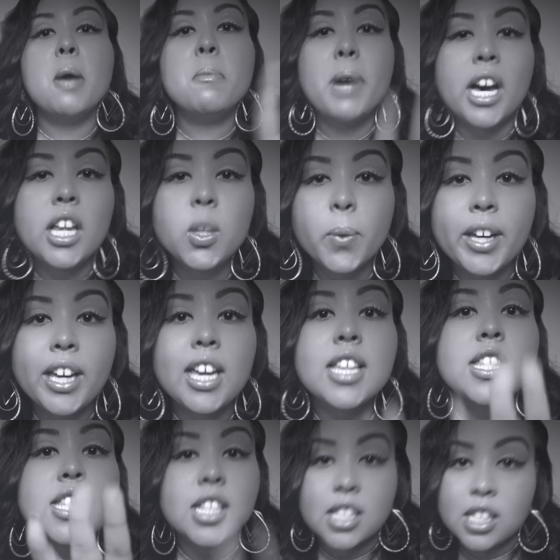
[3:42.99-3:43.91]
And by the
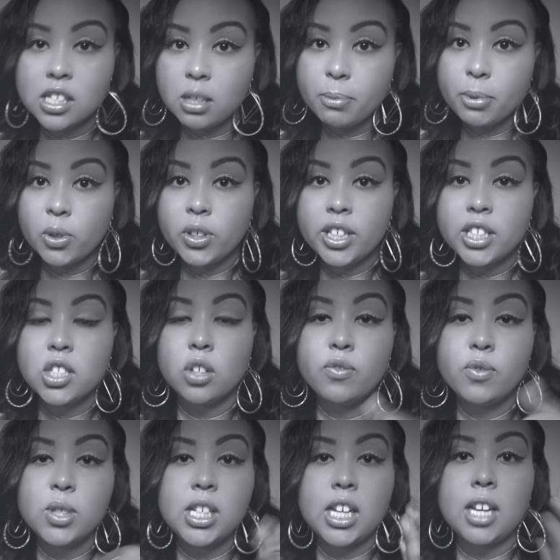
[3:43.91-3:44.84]
way, Sis is a boy,
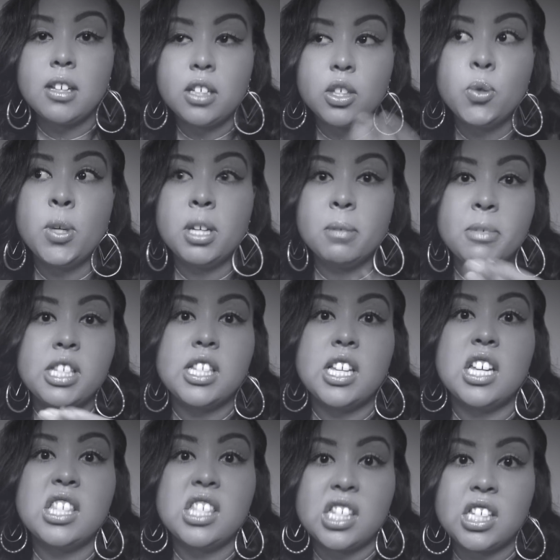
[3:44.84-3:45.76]
so if you hear me
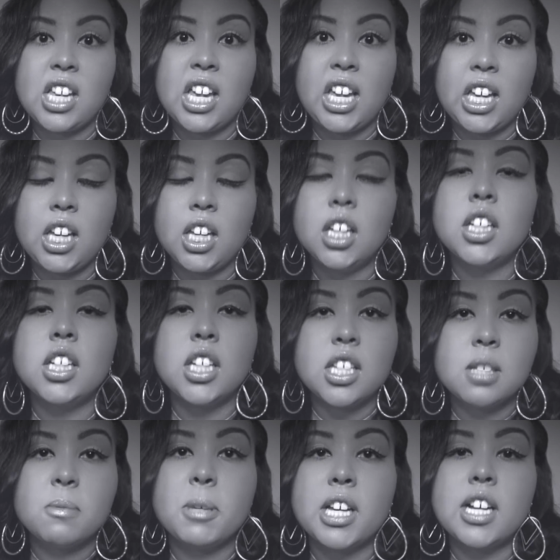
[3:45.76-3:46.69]
say he,
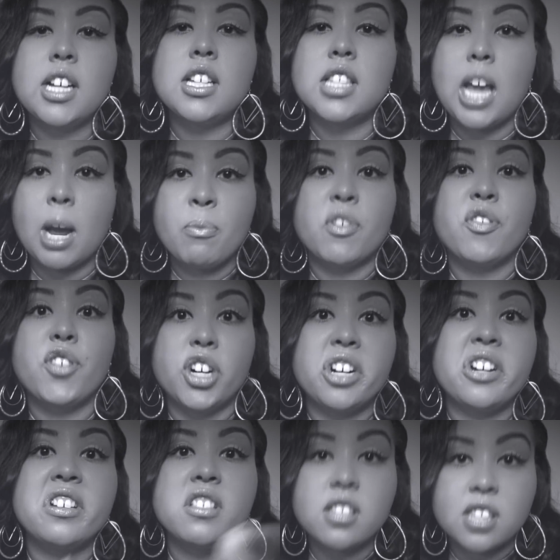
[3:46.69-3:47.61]
it's because I'm
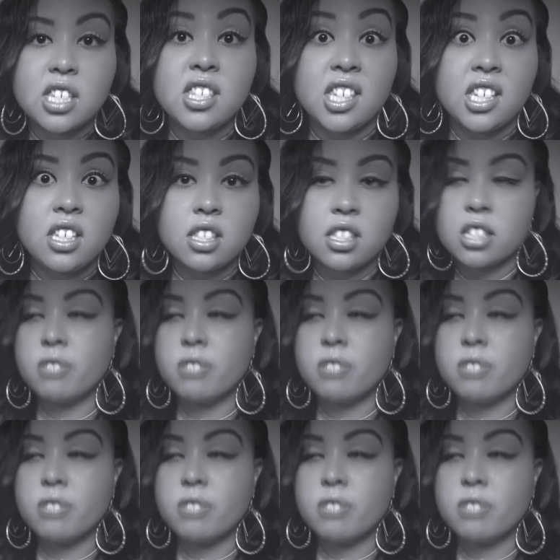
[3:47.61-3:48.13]
referring to Sis.